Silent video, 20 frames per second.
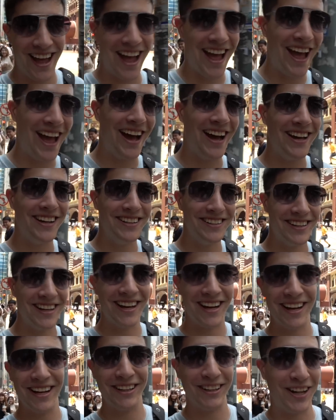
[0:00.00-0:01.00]
and
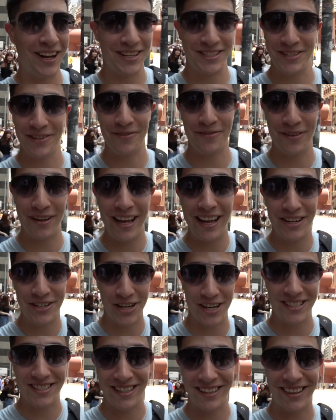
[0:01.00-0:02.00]
lots of
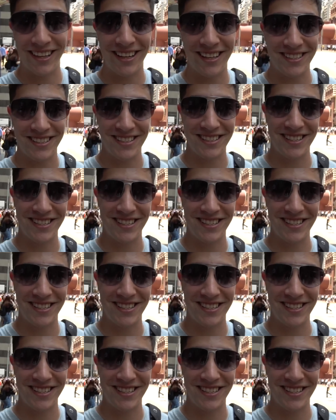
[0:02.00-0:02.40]
interesting things to